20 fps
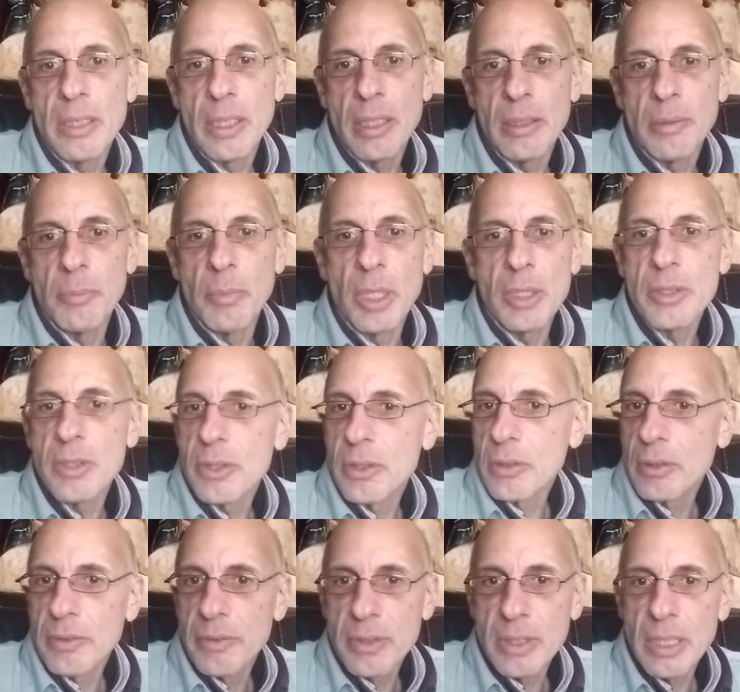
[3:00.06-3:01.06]
a
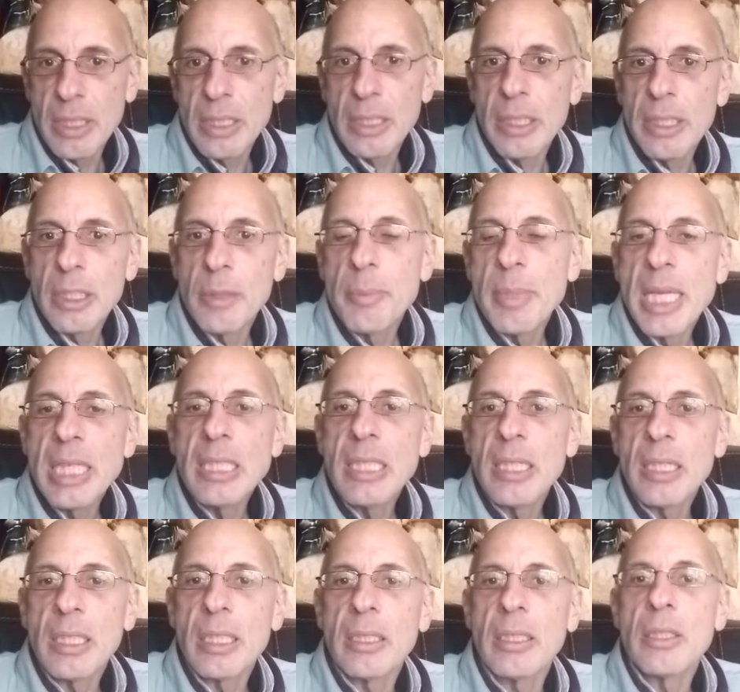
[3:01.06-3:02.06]
monster. It can be
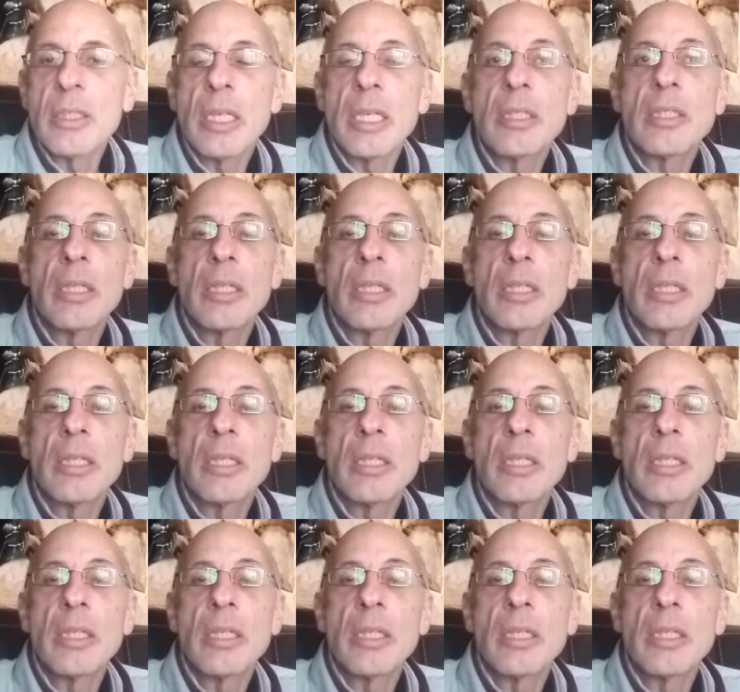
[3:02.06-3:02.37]
anything. It's,